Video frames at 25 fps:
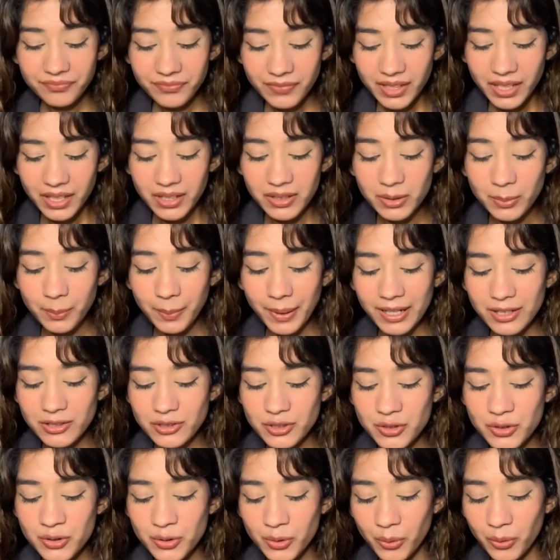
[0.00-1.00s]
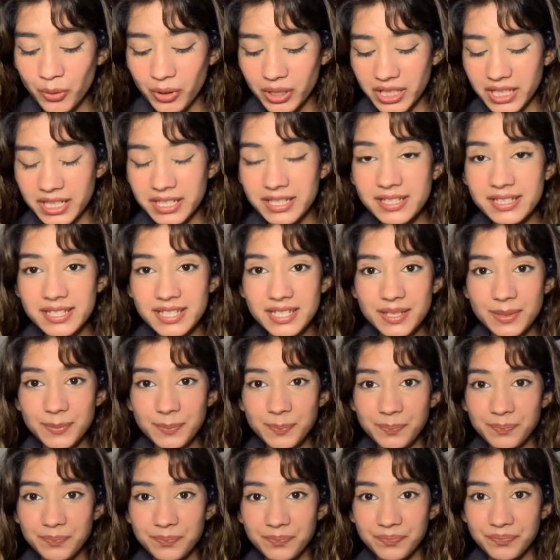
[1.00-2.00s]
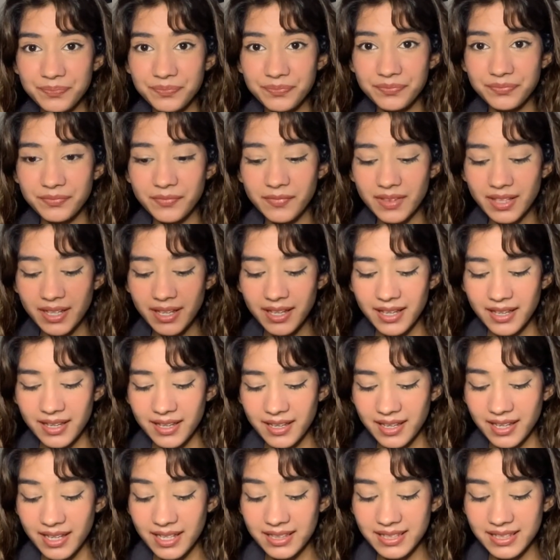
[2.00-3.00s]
the Page of Swords, and the